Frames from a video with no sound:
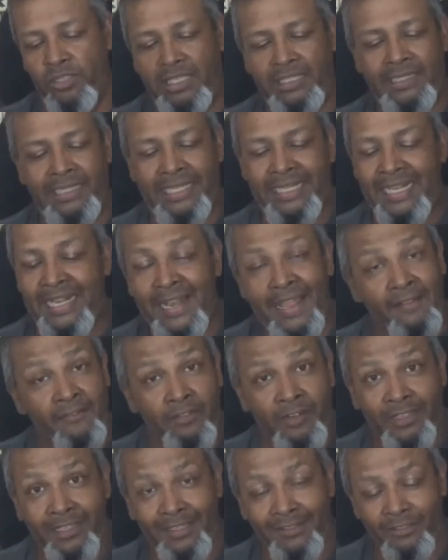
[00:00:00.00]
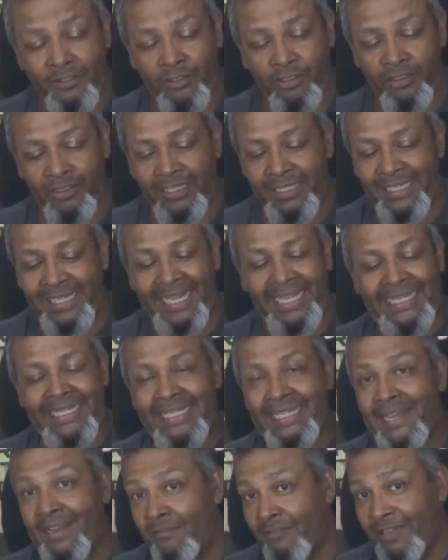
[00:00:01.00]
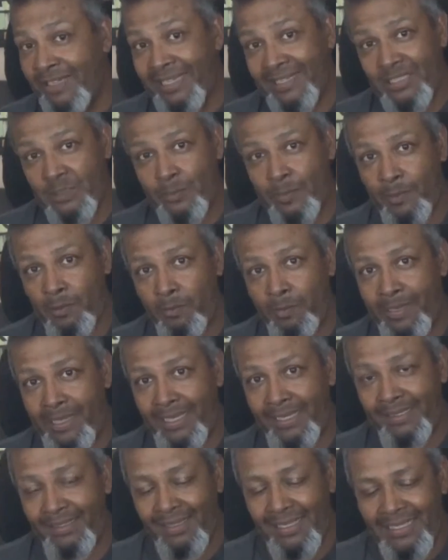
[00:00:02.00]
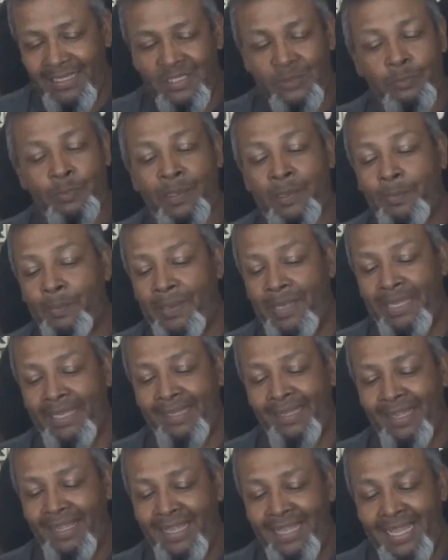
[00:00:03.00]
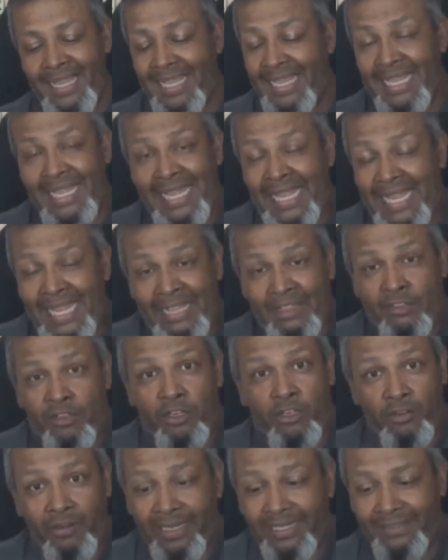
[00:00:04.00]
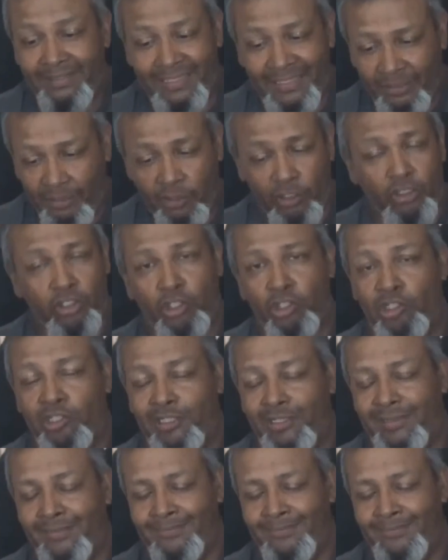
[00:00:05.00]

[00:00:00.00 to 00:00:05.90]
They never get dirty. I never get spit back. And they're great. They look good.